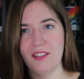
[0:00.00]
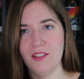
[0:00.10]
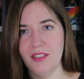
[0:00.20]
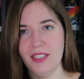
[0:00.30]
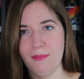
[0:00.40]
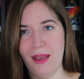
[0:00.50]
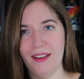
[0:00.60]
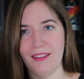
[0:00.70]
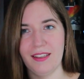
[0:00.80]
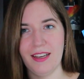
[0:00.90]
like just look at the
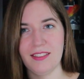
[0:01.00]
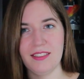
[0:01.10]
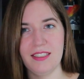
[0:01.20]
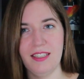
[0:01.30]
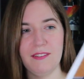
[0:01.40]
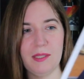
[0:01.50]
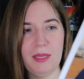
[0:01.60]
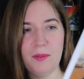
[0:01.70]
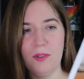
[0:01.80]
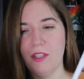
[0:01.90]
back of that. You got sea life. This
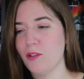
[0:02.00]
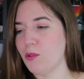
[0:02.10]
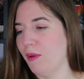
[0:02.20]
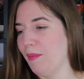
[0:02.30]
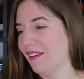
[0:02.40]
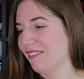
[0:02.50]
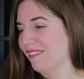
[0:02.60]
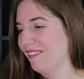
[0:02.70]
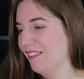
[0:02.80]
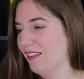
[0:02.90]
makes me want to go swimming.
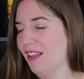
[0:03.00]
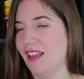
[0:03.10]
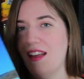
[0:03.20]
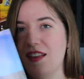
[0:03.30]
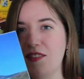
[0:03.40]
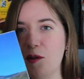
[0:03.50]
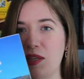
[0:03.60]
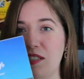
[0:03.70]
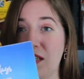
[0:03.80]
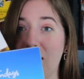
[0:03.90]
The
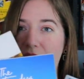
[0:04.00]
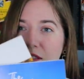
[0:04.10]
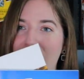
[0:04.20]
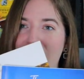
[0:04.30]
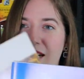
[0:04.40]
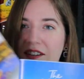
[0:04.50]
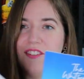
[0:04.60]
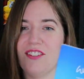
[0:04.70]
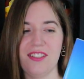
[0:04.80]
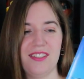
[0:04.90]
Whit Sundays, like I
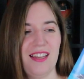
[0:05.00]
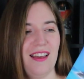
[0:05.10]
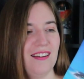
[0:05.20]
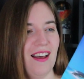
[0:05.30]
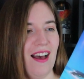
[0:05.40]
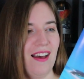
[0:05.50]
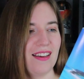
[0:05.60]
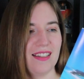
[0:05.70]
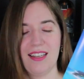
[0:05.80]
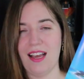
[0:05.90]
just said,
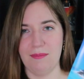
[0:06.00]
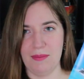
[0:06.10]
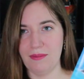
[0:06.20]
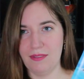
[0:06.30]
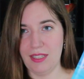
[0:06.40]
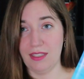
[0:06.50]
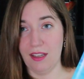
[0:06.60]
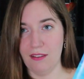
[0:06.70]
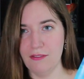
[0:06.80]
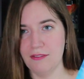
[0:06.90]
I'm in
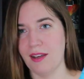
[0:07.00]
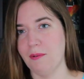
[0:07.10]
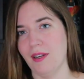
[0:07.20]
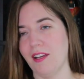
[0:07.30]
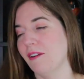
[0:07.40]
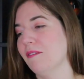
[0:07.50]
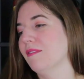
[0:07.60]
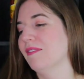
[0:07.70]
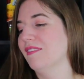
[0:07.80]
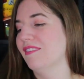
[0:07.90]
love. I want to go.
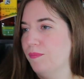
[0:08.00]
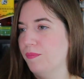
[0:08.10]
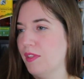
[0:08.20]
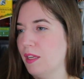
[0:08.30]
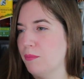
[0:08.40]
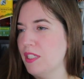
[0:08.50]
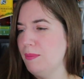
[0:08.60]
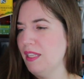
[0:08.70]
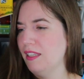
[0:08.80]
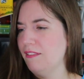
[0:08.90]

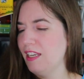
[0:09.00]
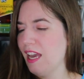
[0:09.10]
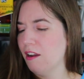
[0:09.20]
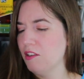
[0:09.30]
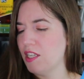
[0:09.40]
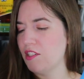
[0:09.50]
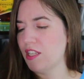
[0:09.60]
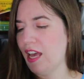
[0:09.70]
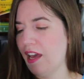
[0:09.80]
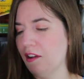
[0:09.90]
Brisbane Living Heritage,
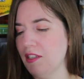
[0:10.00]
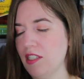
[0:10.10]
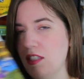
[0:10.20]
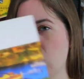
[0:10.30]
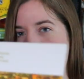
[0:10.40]
the Heritage